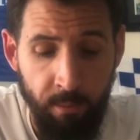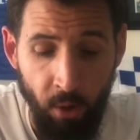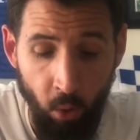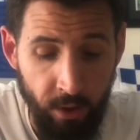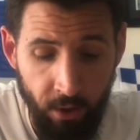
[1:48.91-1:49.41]

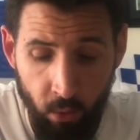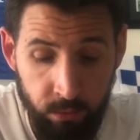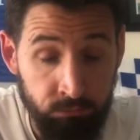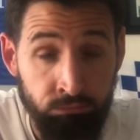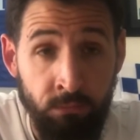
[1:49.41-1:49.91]
But all in
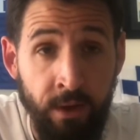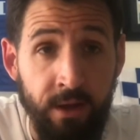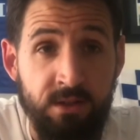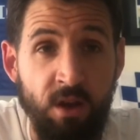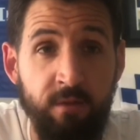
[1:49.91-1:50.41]
all,
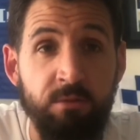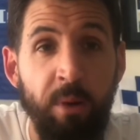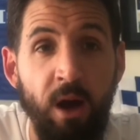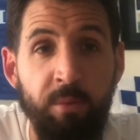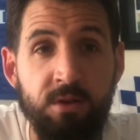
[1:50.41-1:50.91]
it serves a
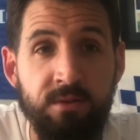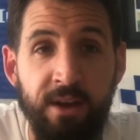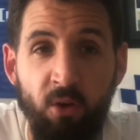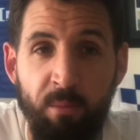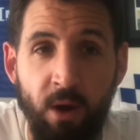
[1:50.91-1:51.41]
purpose. They're
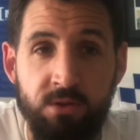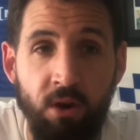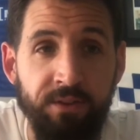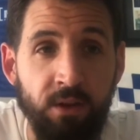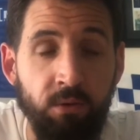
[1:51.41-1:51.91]
not the most
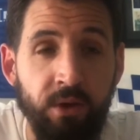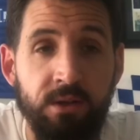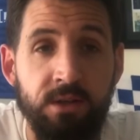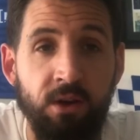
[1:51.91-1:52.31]
ideal things.